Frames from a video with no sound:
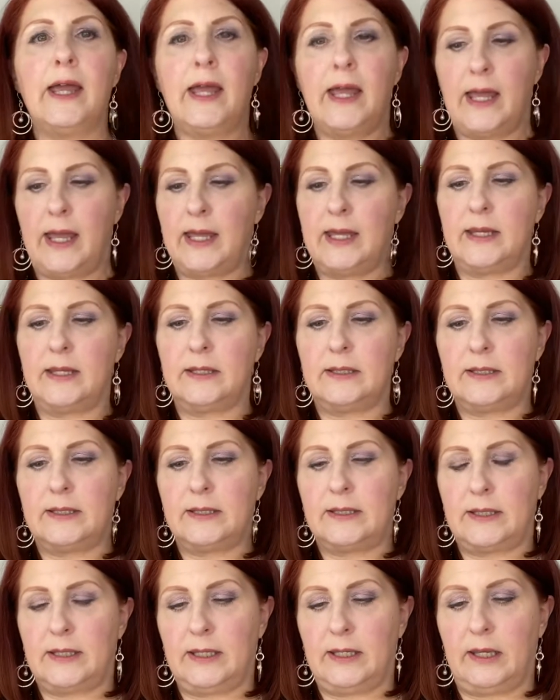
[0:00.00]
And
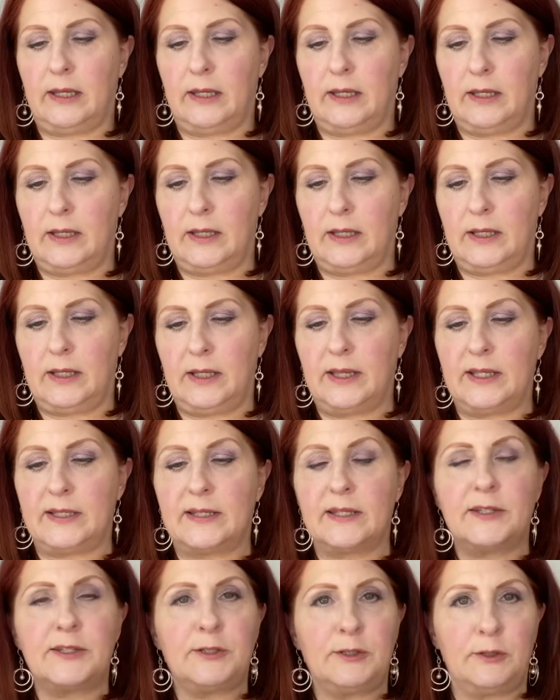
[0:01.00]
this
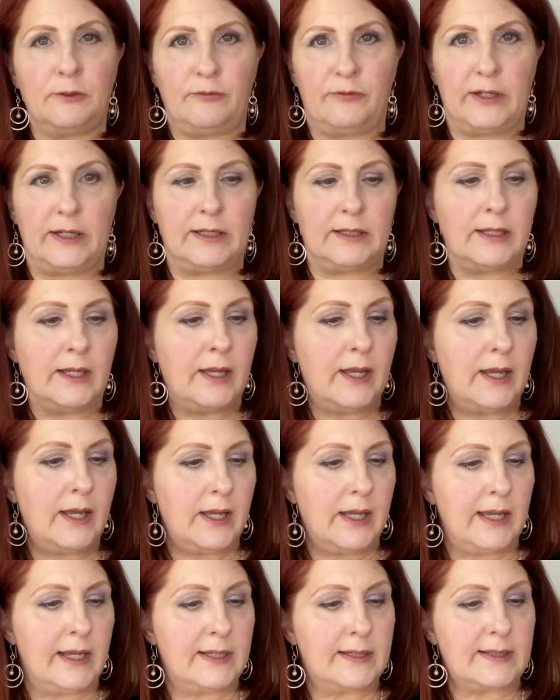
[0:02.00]
is 2 feet.
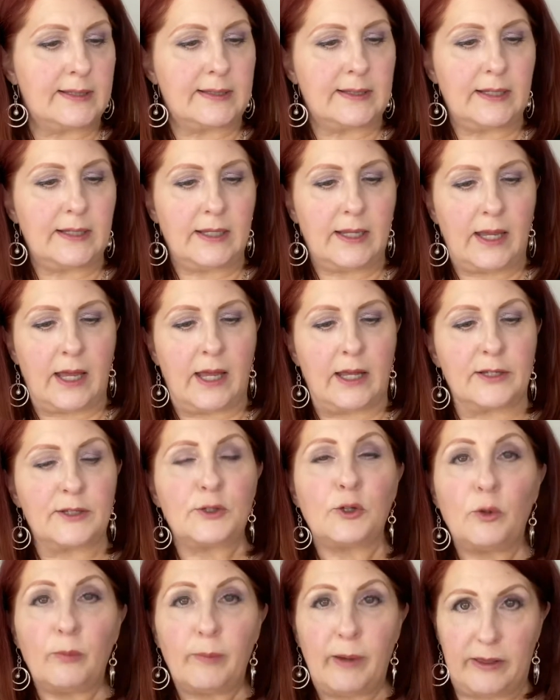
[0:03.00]
It's
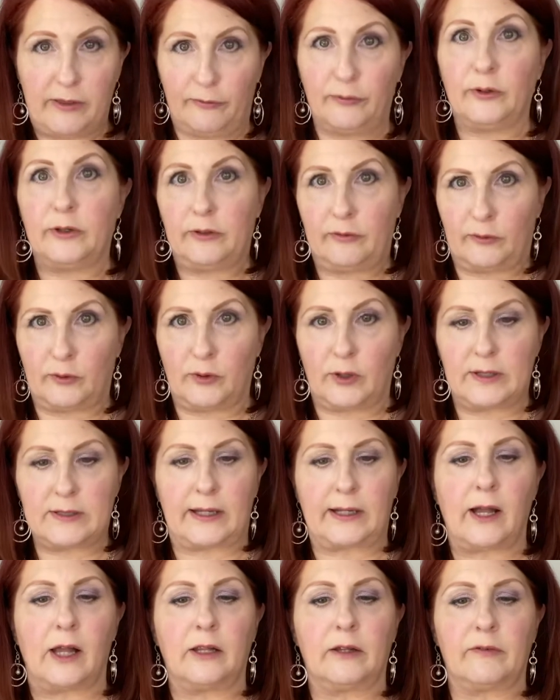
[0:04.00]
sold by the foot, of course,
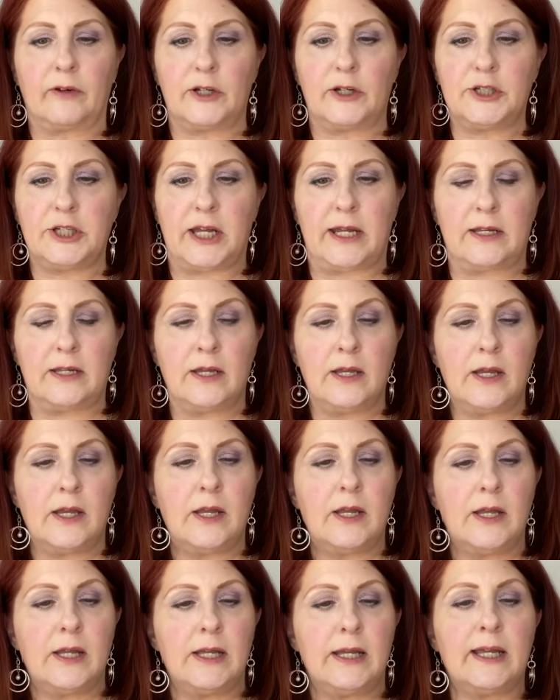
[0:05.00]
like all of our chain.
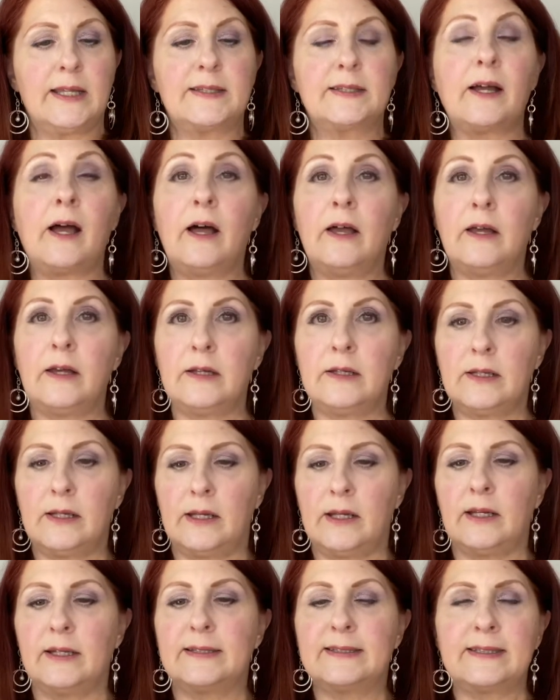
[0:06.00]
It's
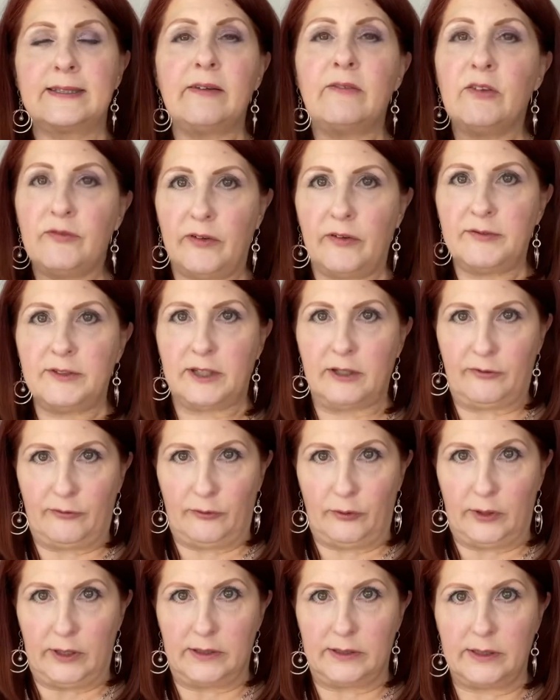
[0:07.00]
it's $7.50 a
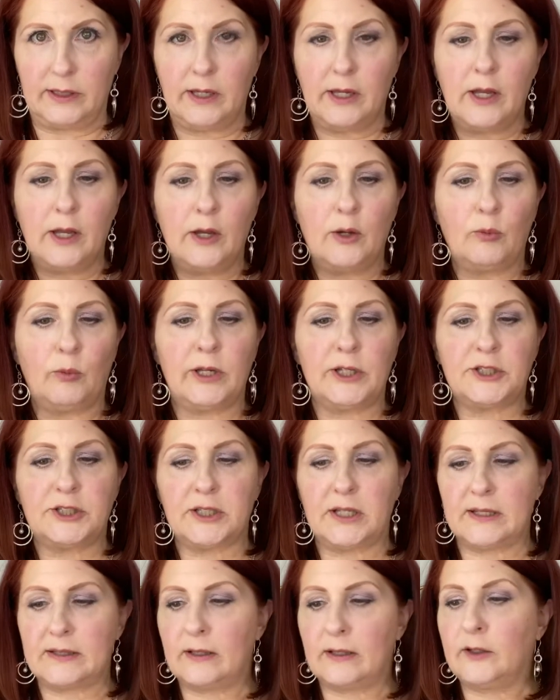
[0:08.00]
foot, which
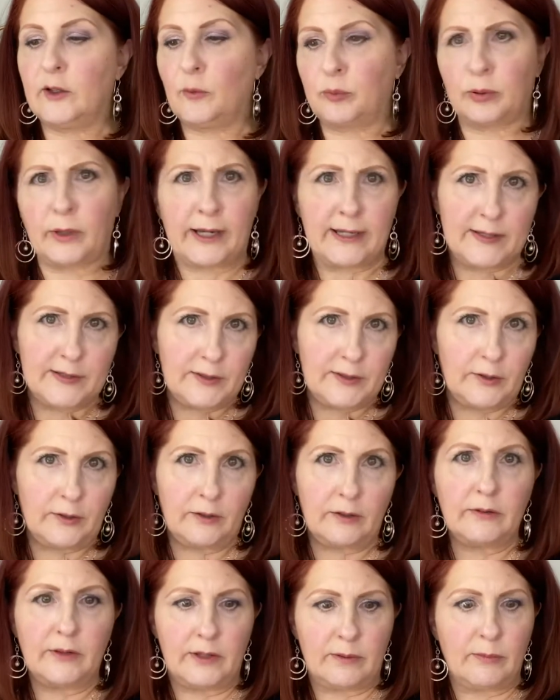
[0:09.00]
is a little
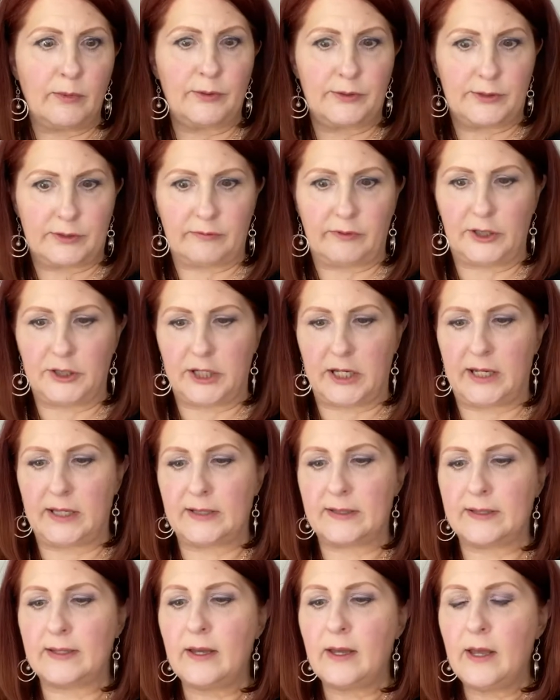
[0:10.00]
pricier than most of our
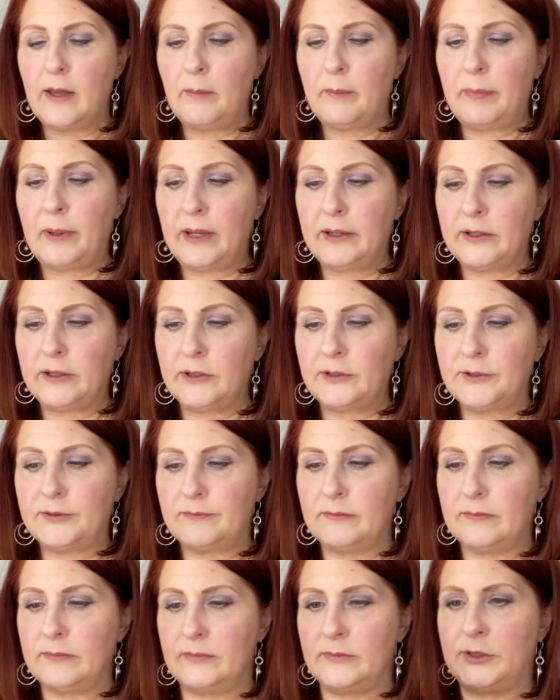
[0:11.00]
chains, but you
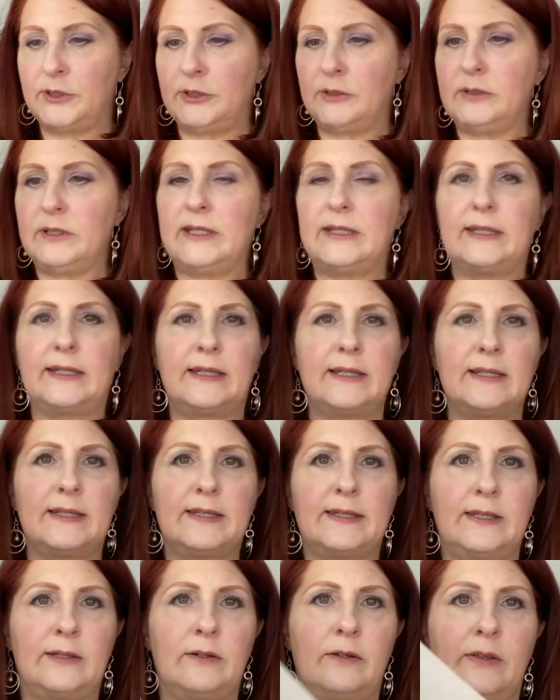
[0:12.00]
do need to
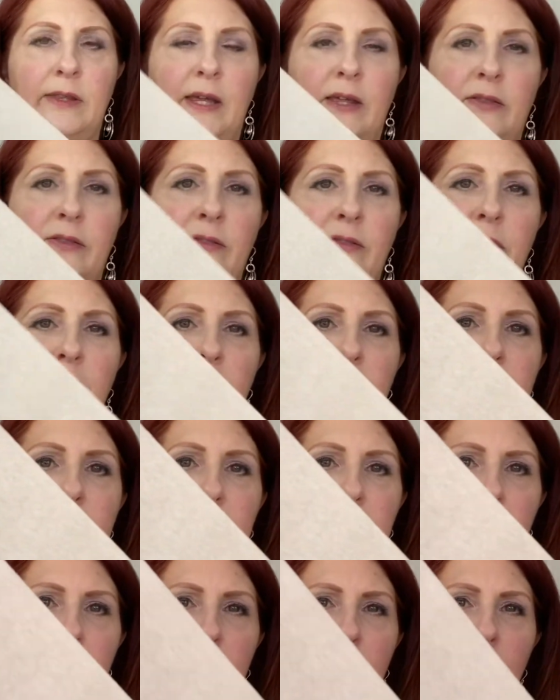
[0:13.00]
consider that
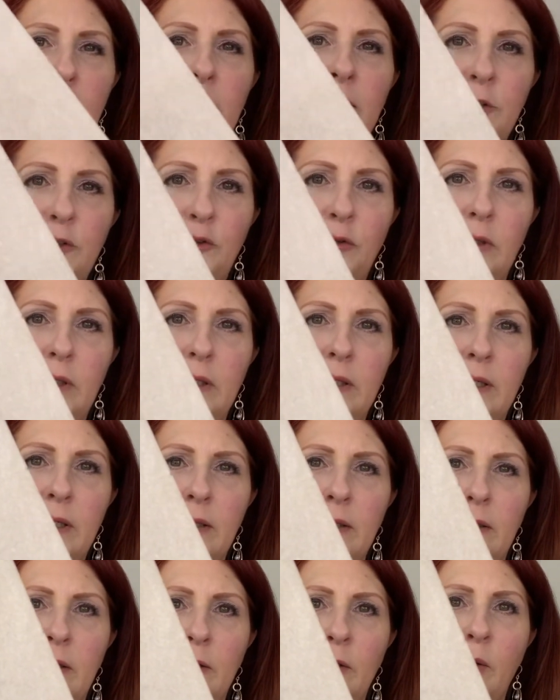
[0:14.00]
it's
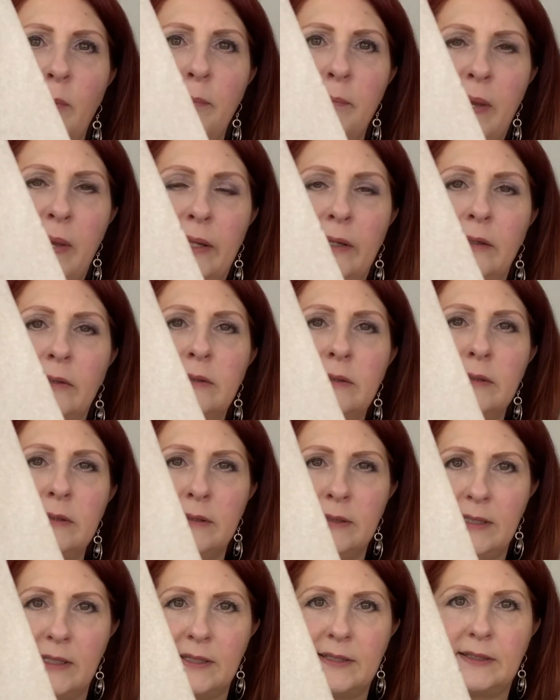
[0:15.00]
literally little metal
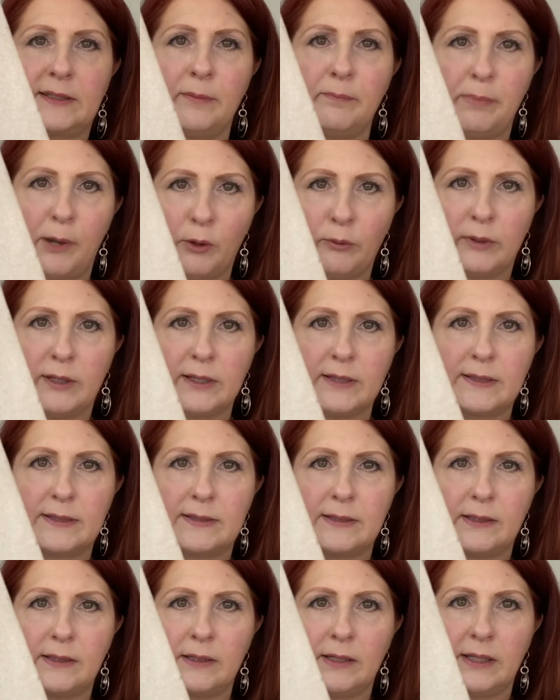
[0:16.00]
disc
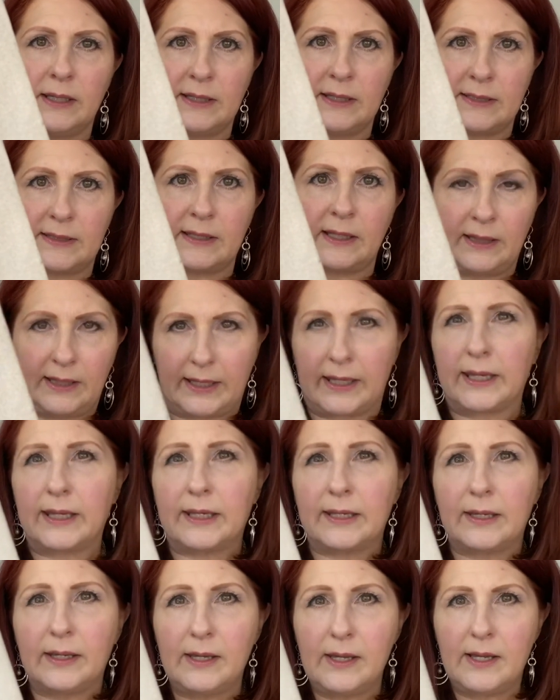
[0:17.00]
components is the
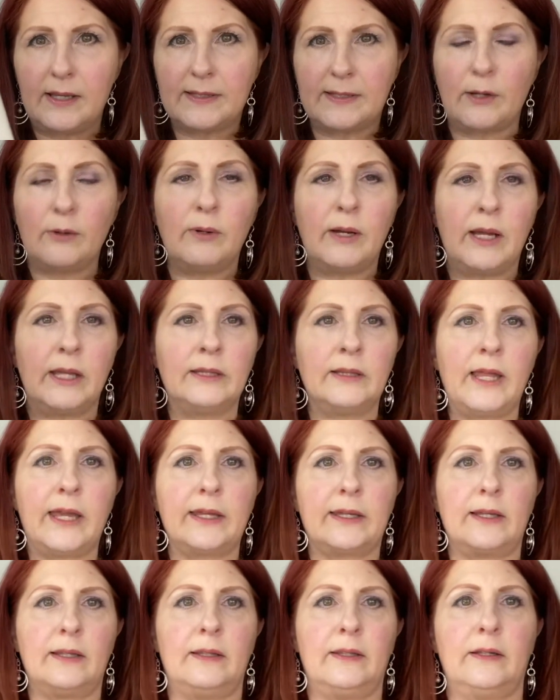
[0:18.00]
link. So
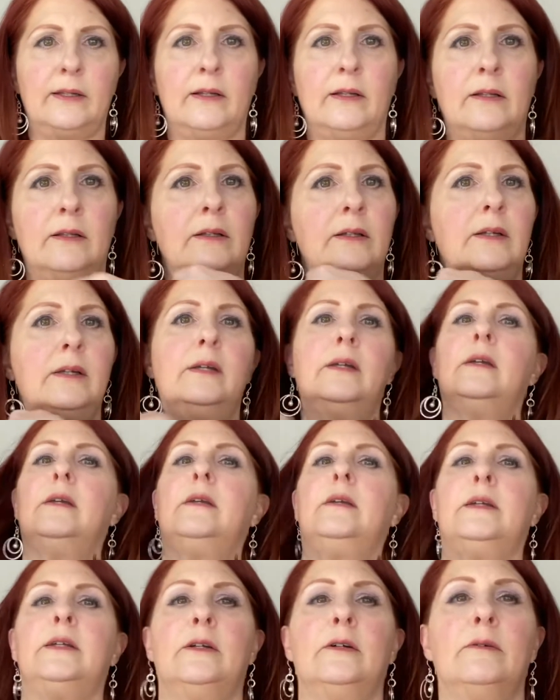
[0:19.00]
unlike a little,
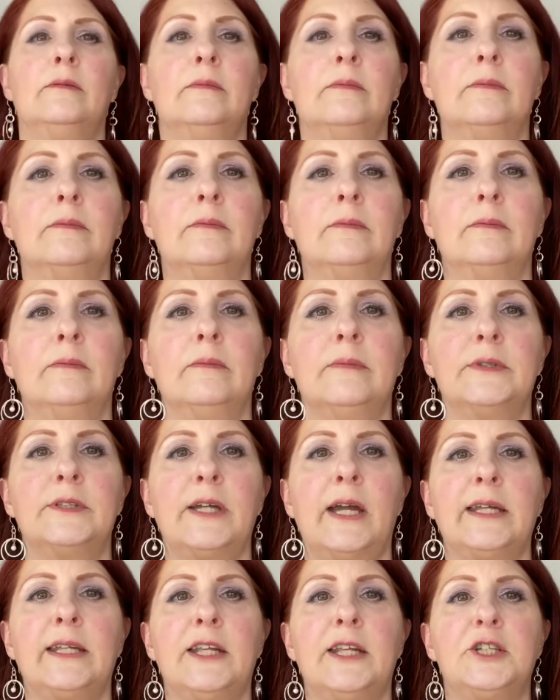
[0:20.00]

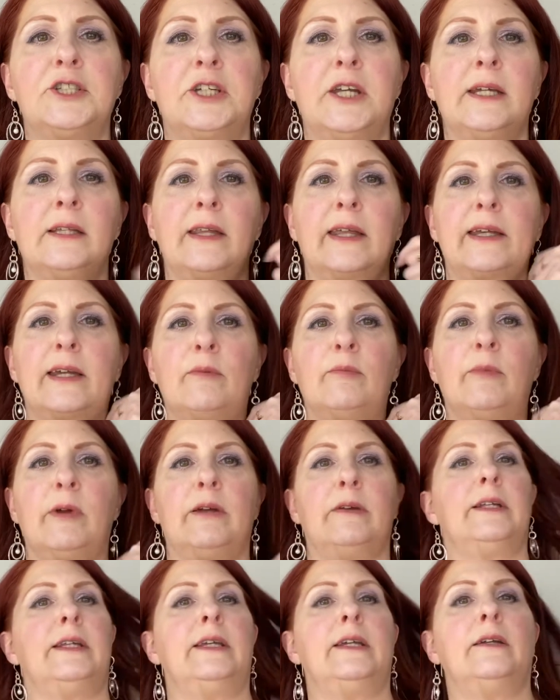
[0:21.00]
tiny chain like I'm
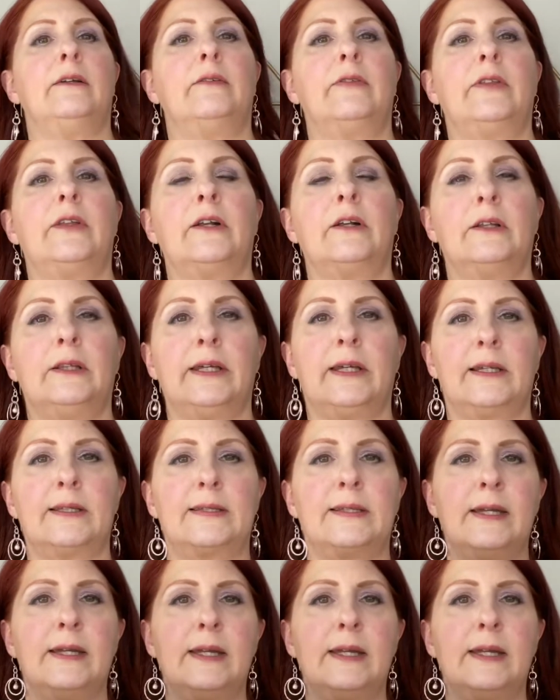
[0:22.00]
wearing here that are links,